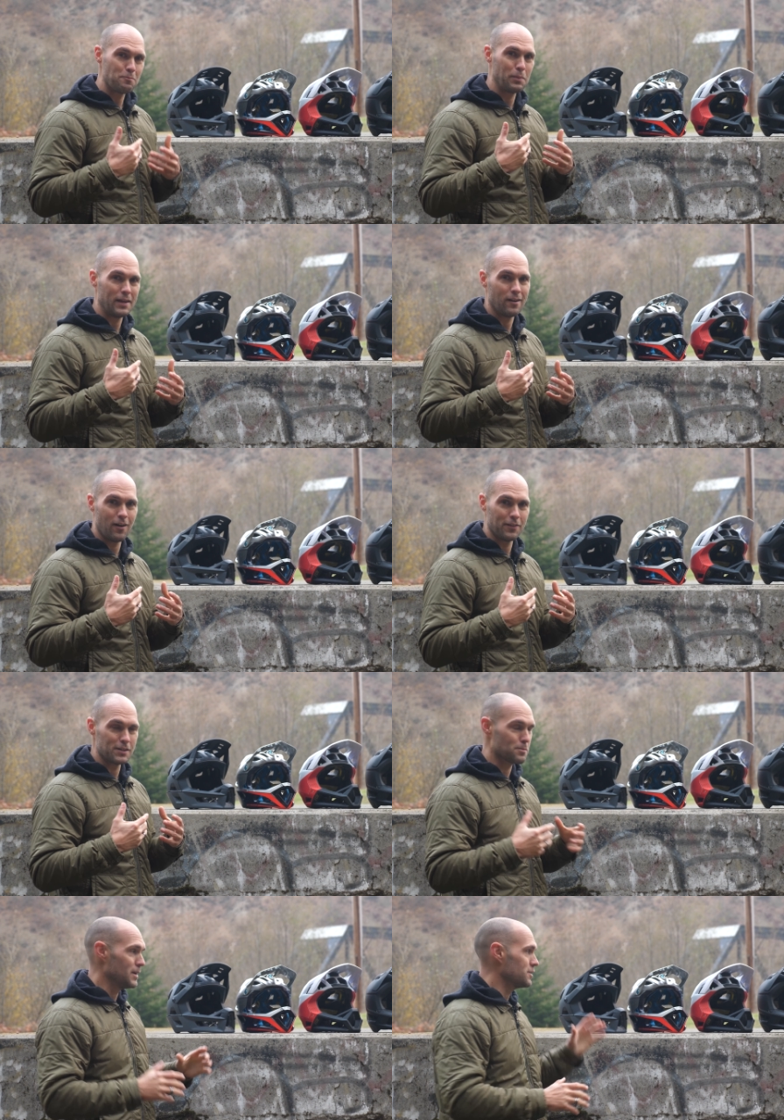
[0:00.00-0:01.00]
have been on
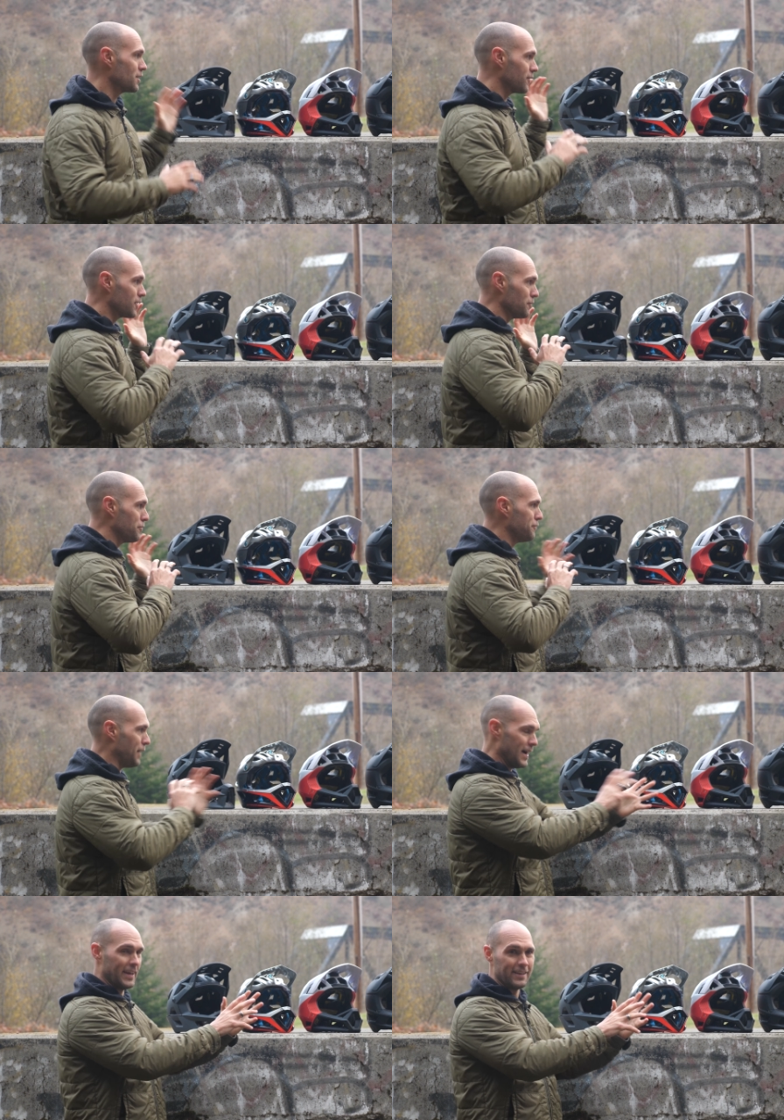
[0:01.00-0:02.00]
this mission to
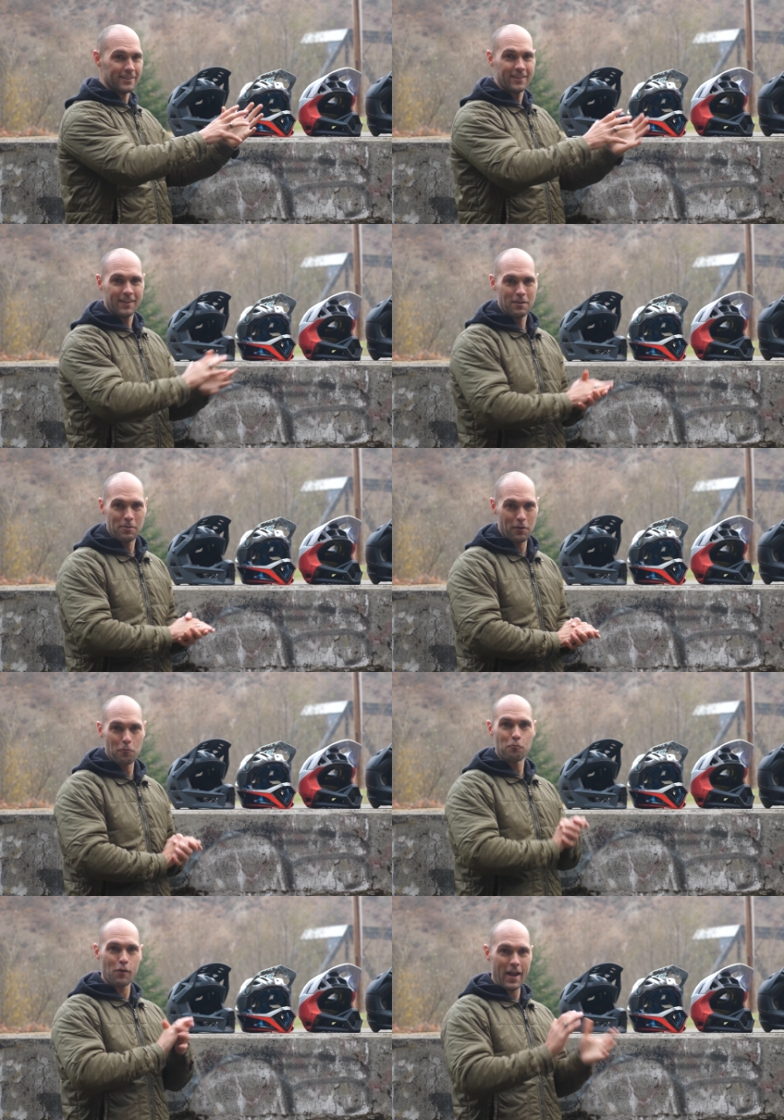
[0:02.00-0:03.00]
find the
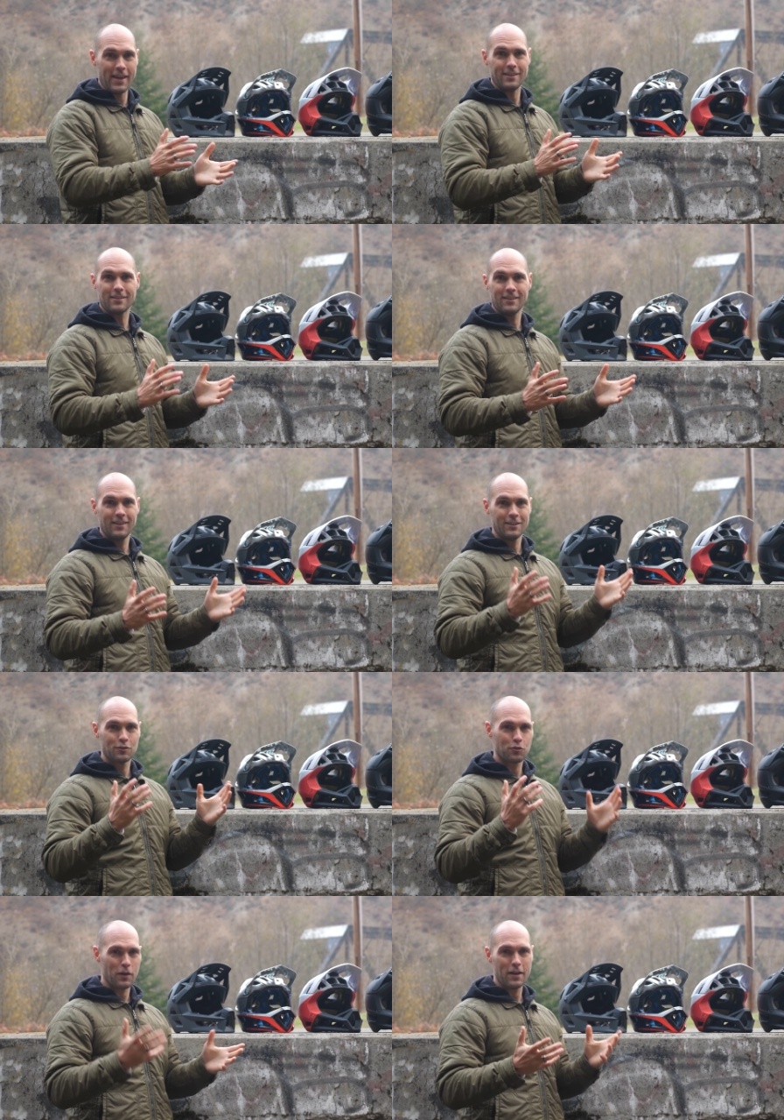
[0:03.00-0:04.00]
right
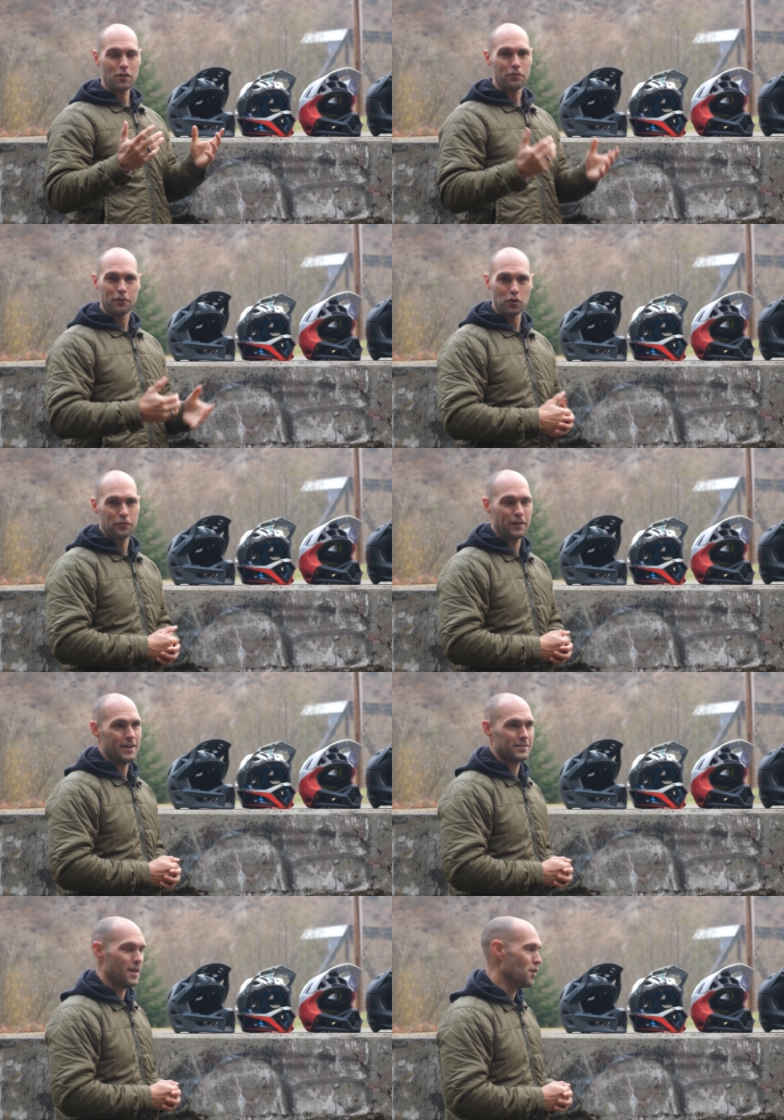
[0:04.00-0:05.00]
trail full
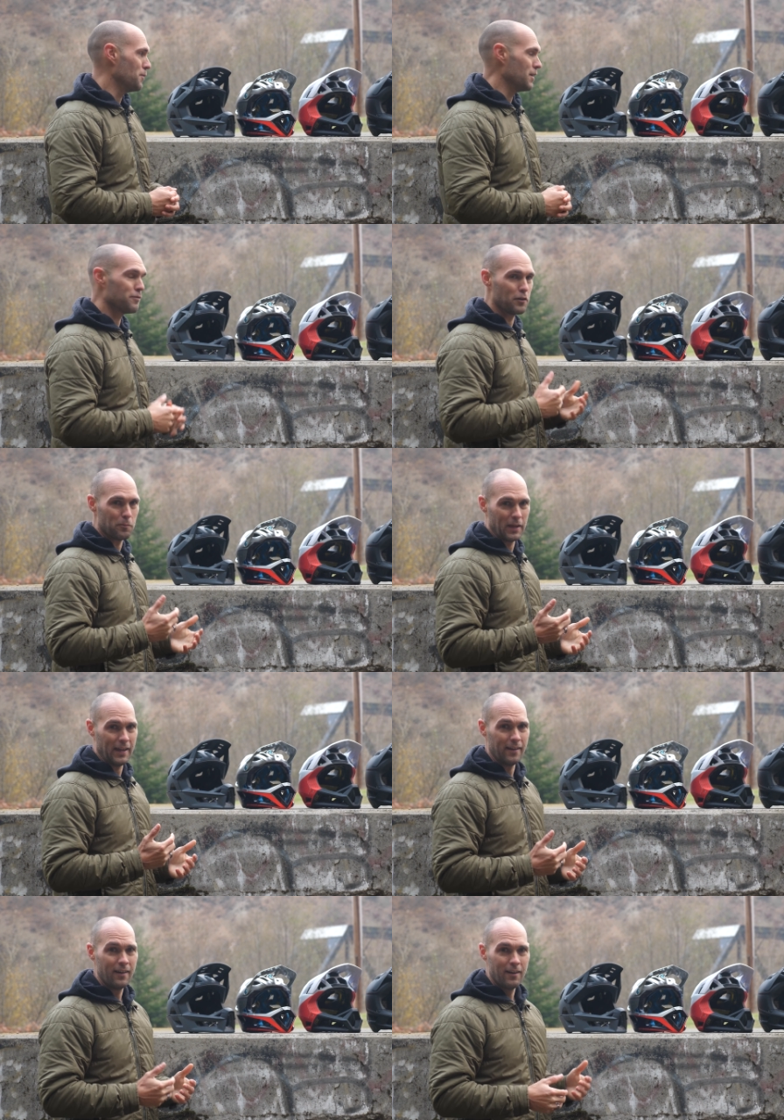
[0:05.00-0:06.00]
face helmet for
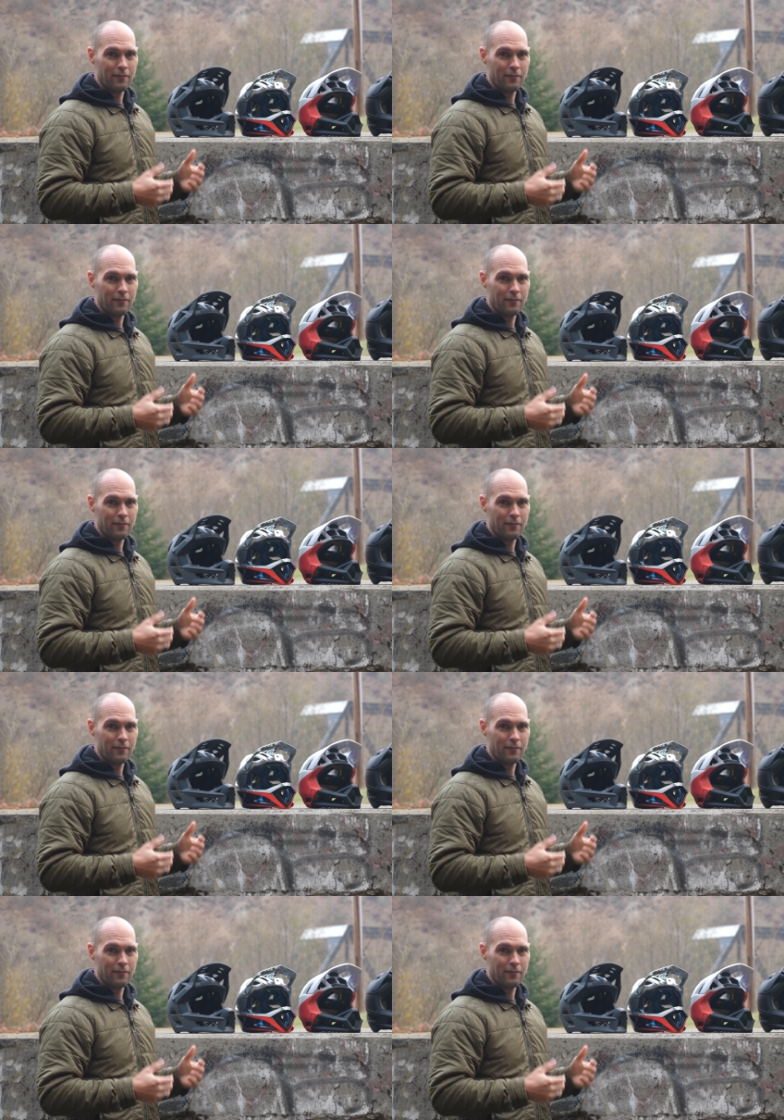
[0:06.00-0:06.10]
me.